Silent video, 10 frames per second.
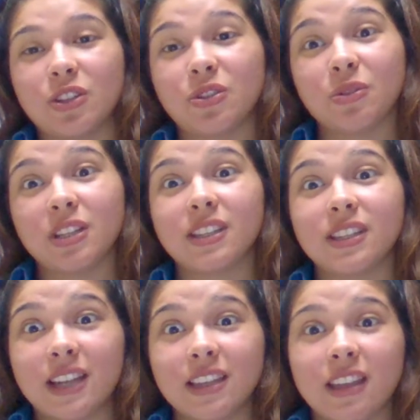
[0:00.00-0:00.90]
You don't need
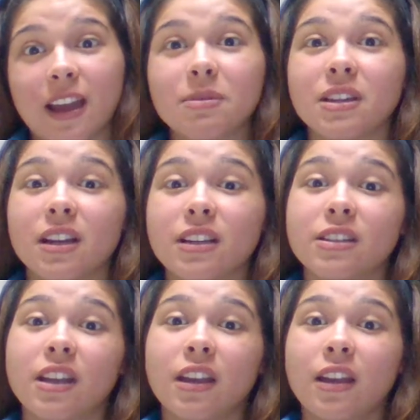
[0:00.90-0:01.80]
to cite that
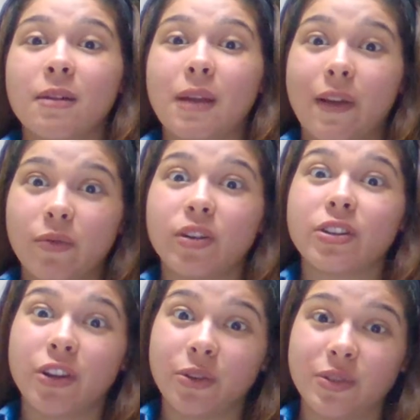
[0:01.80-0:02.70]
because
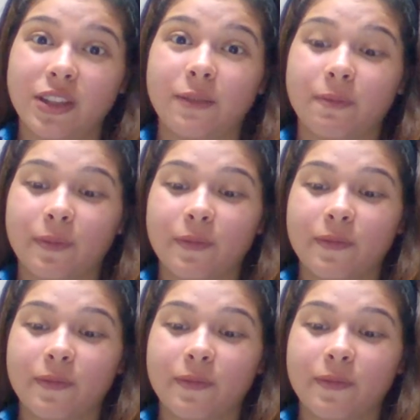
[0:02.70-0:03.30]
everyone knows it.